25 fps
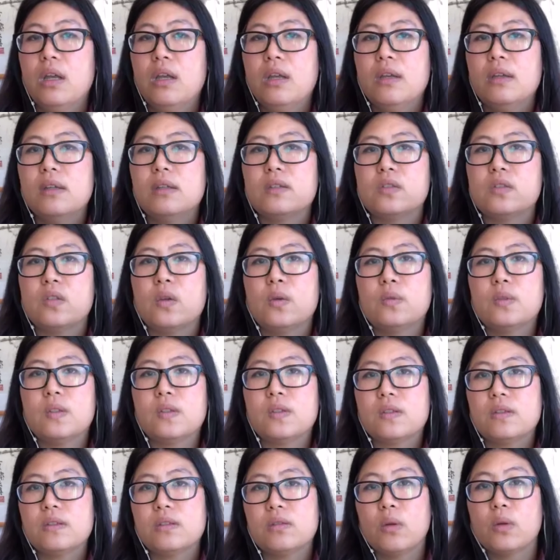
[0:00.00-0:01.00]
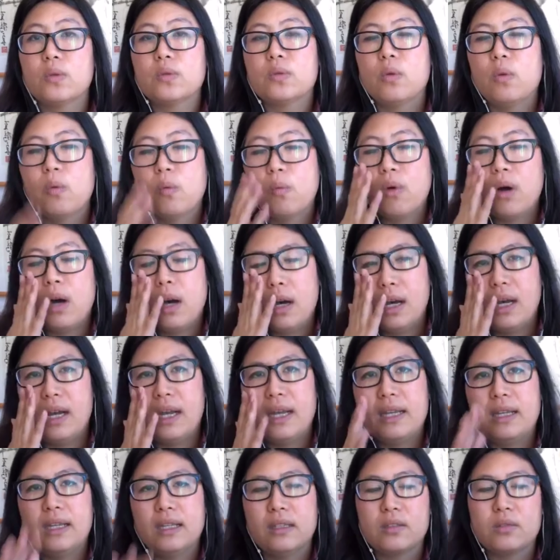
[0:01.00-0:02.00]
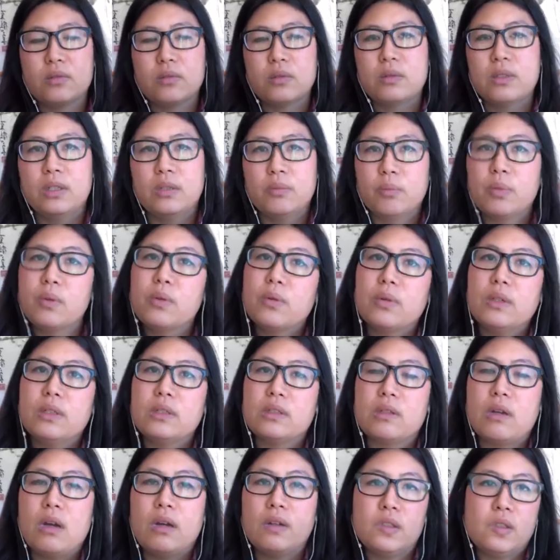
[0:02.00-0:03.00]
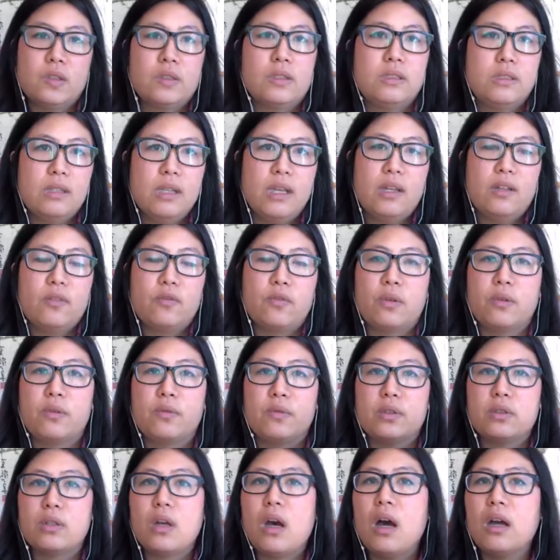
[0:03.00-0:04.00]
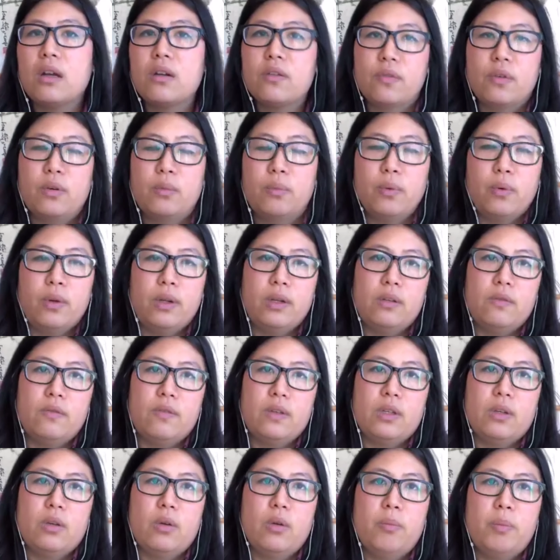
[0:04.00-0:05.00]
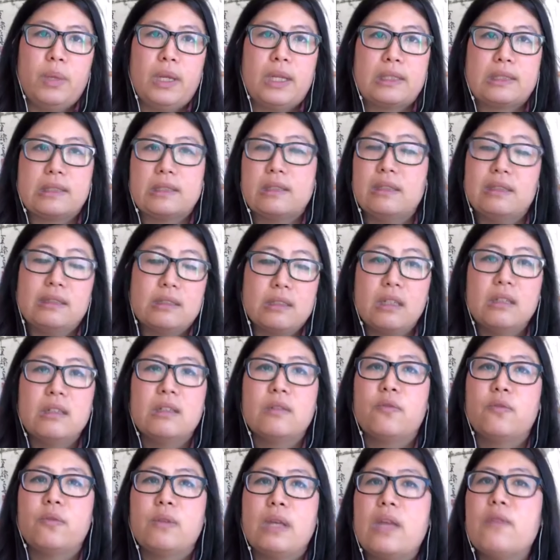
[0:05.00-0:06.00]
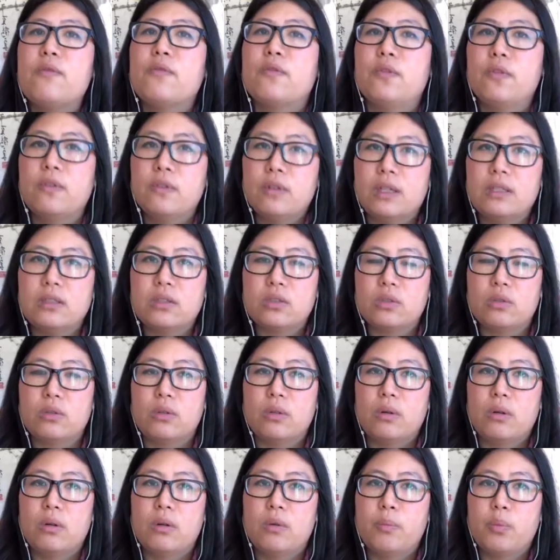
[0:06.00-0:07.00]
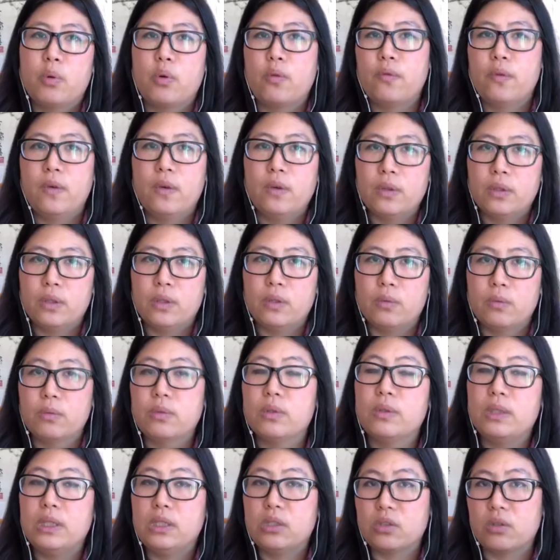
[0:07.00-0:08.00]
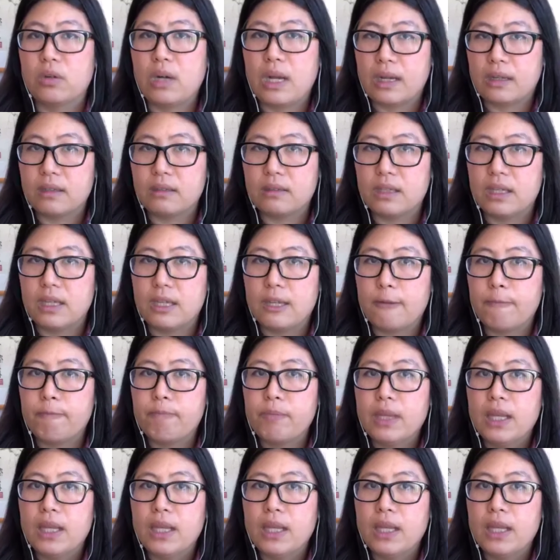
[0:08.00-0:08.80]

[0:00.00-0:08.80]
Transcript: So this is also why it's really important to understand from a photographer point of view, because this is going to influence your portfolio really directly.